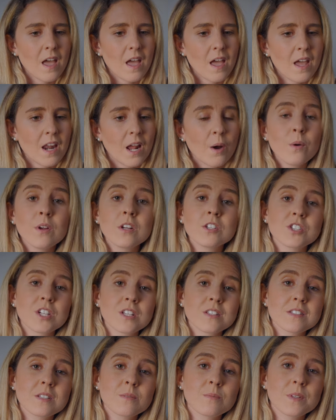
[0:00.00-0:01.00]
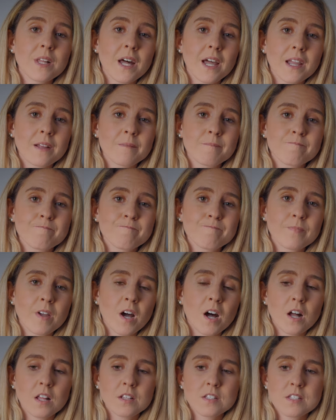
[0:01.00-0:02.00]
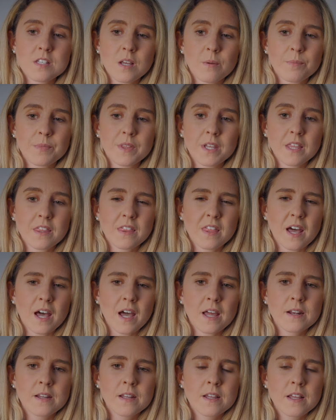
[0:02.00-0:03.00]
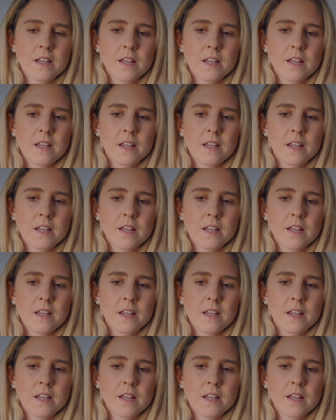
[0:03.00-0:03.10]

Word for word: And I want to shed some light on something that